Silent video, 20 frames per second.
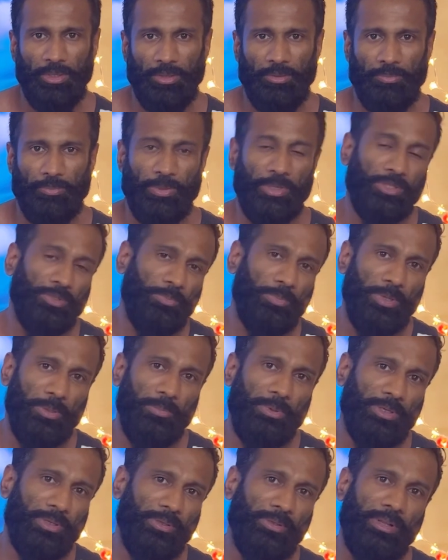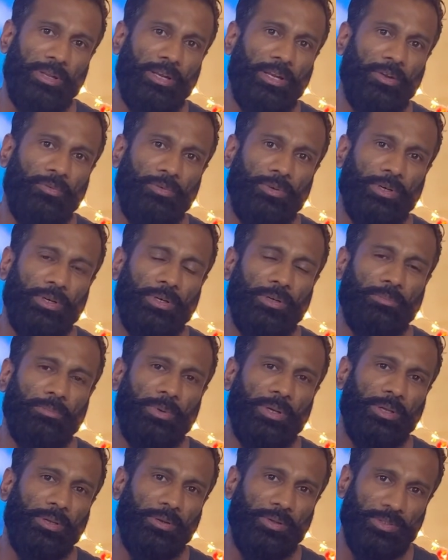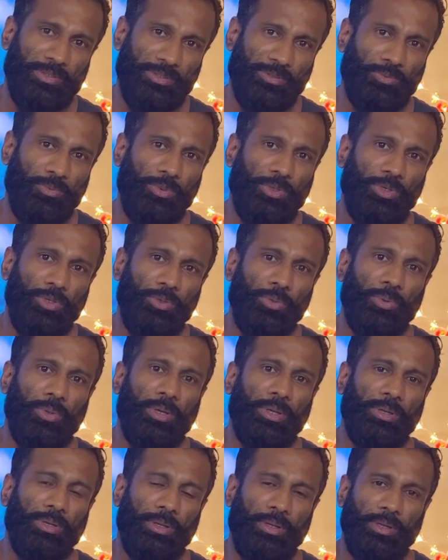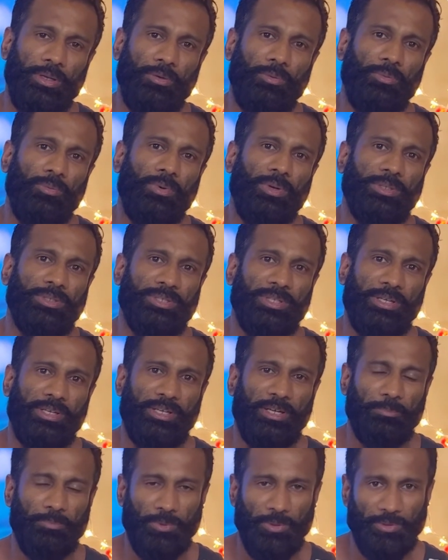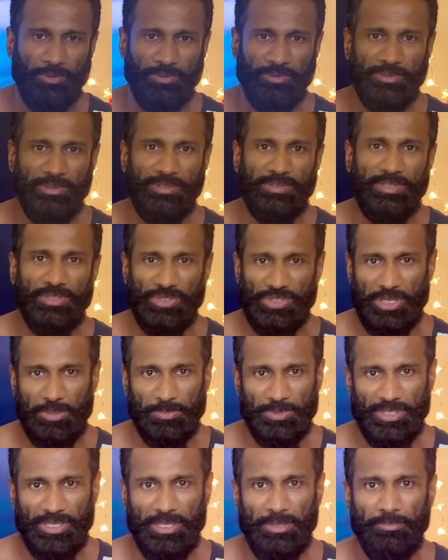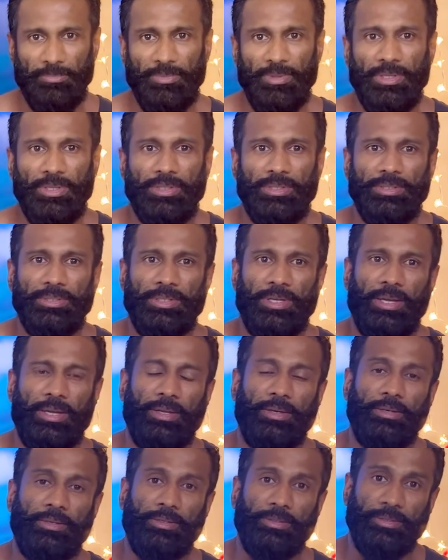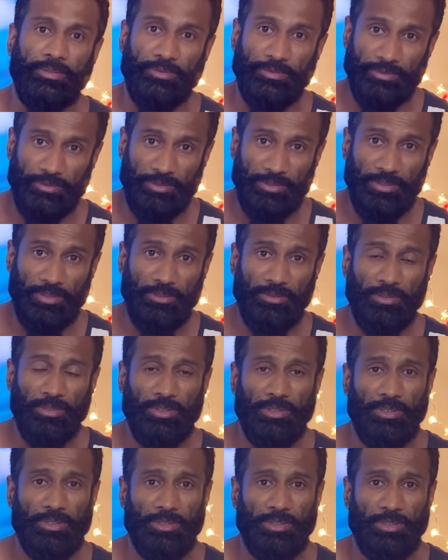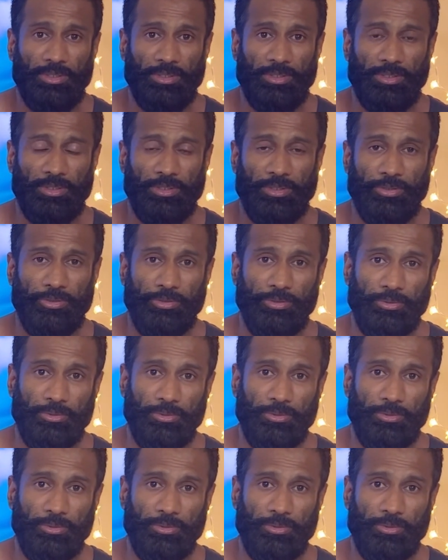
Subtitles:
press bell button, then after my recent video you can get once I upload the same time. And another thing, you know